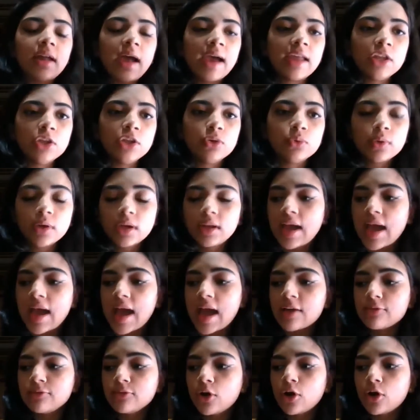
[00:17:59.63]
and you can
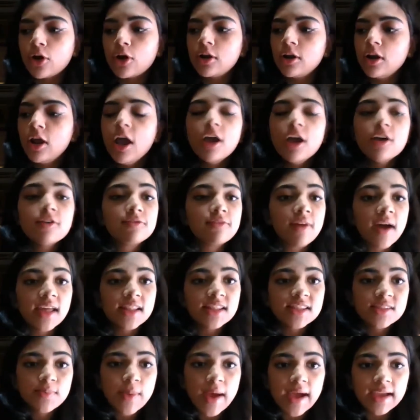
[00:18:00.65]
have your
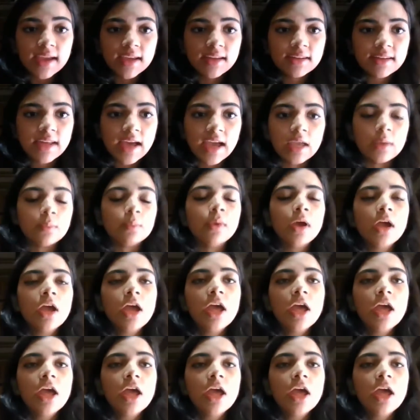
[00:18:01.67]
funds back in time.